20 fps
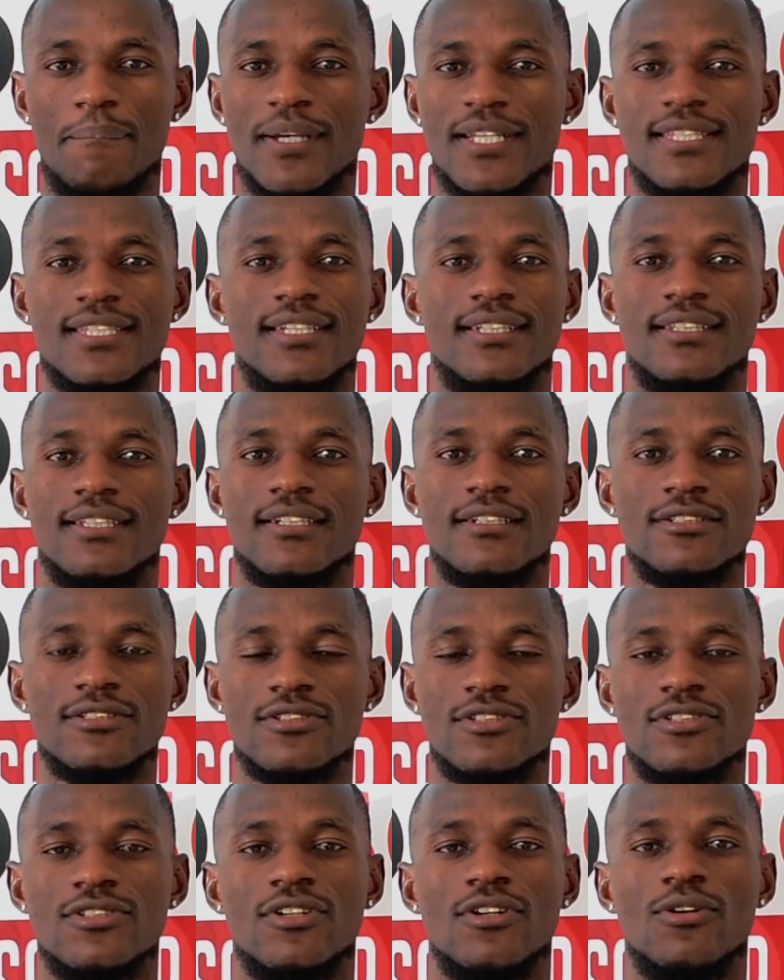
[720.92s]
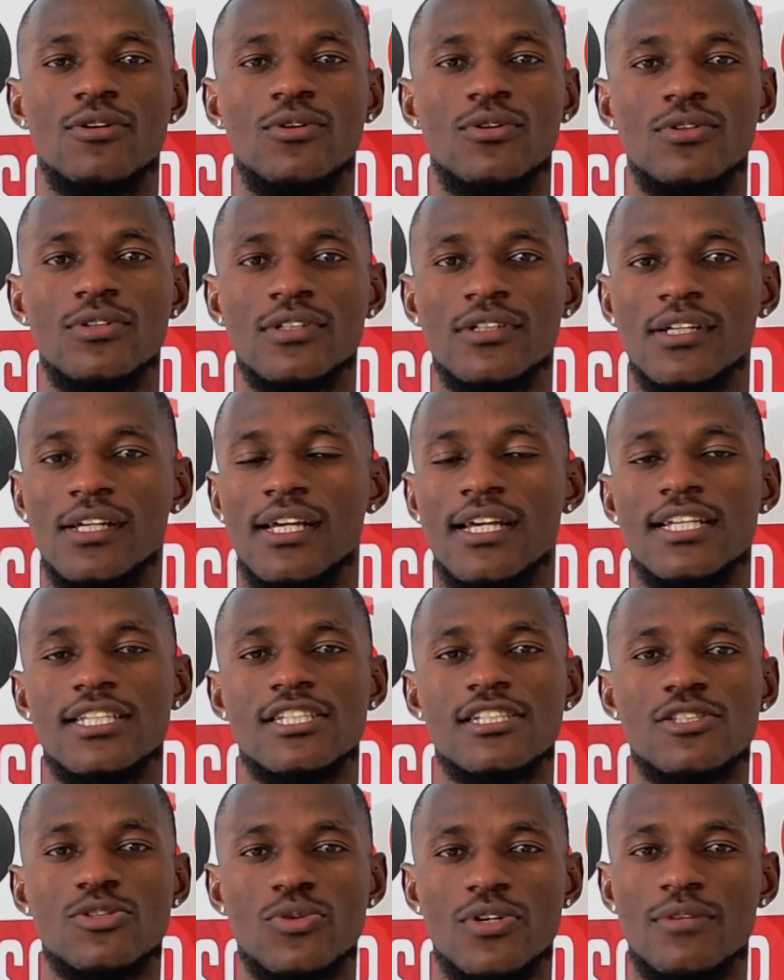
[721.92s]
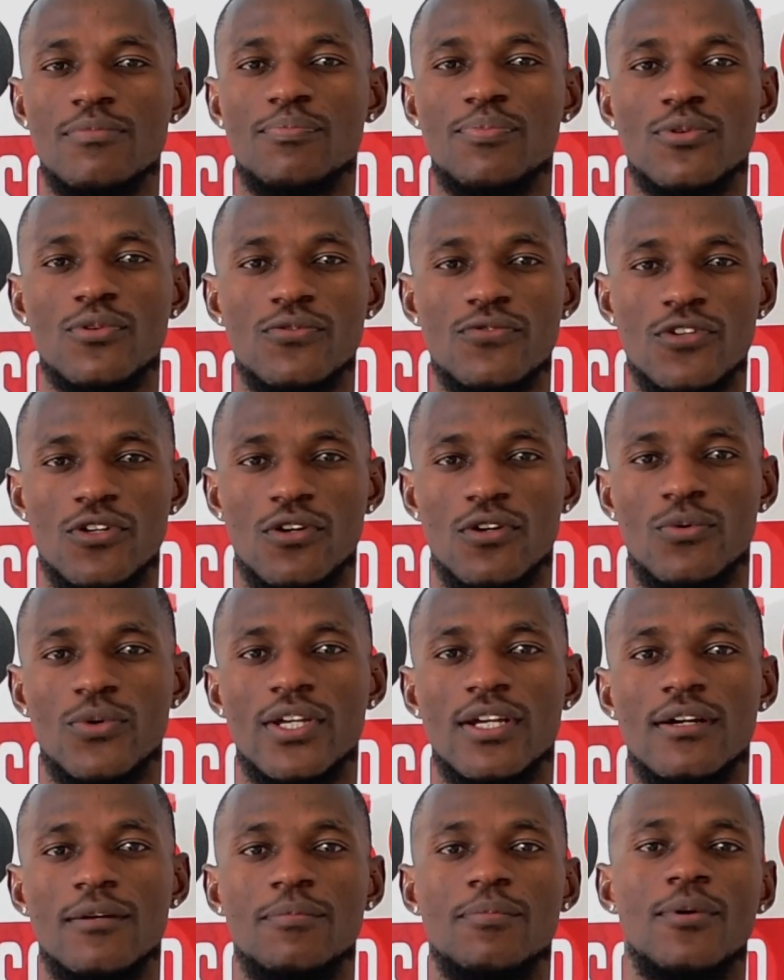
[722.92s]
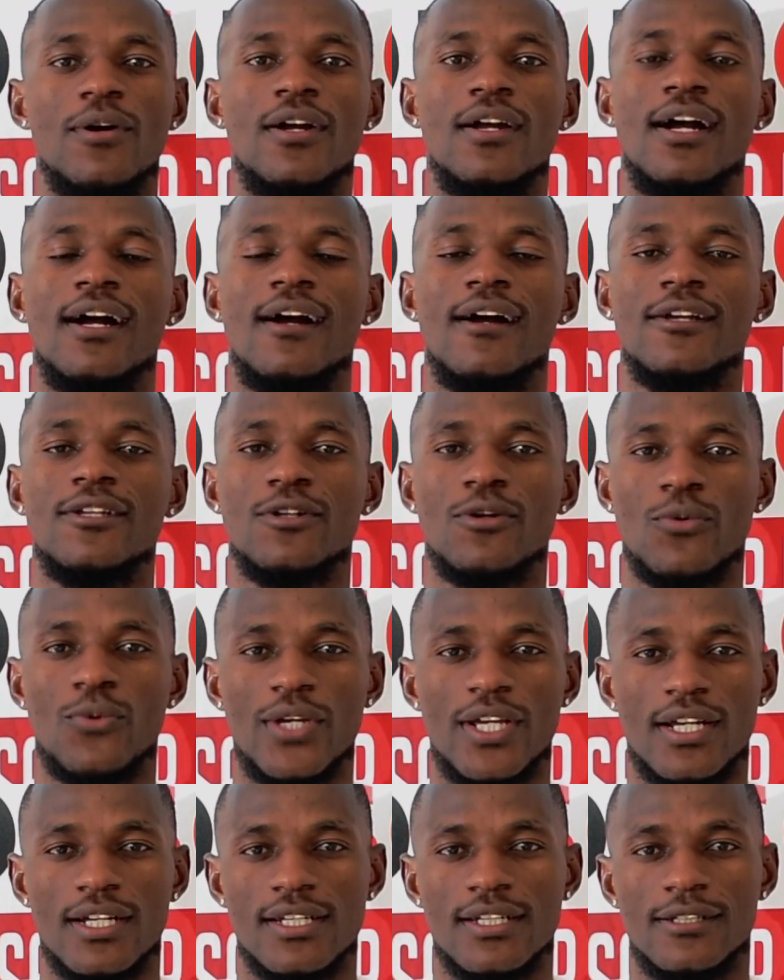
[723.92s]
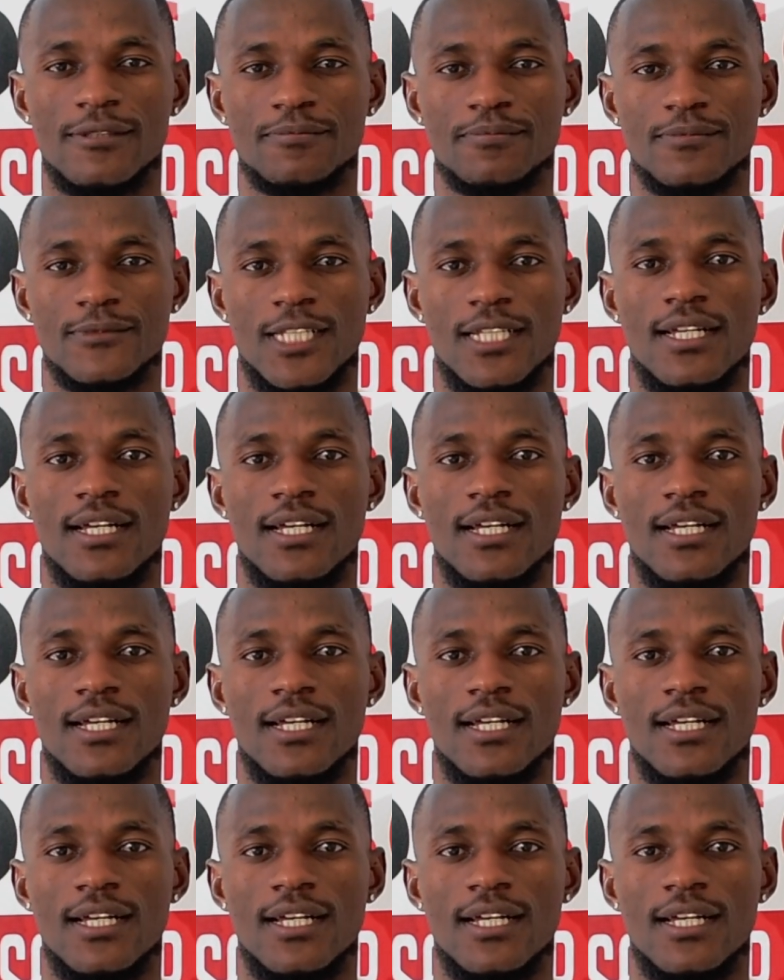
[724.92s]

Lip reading: passing drills on your own, just to improve your weaker point, your weaker